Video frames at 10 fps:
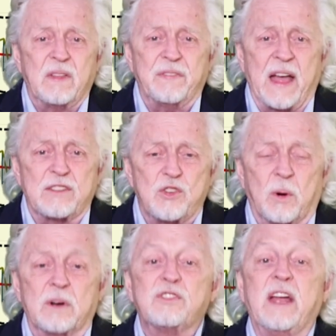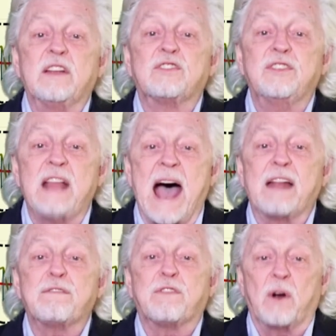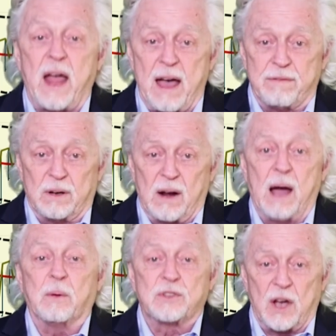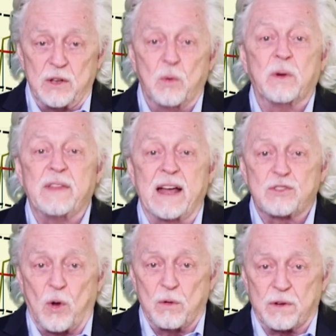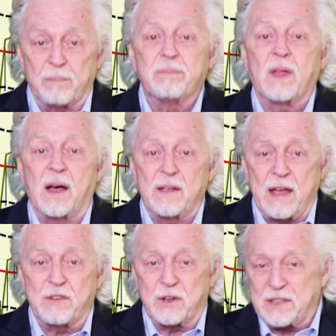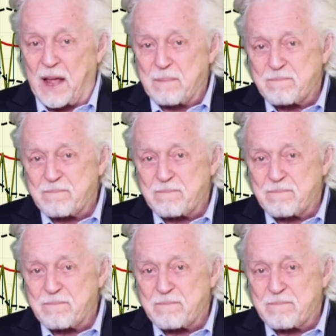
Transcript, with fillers: that's yours. It's not forever. I will tell you when that's over. Have a good day.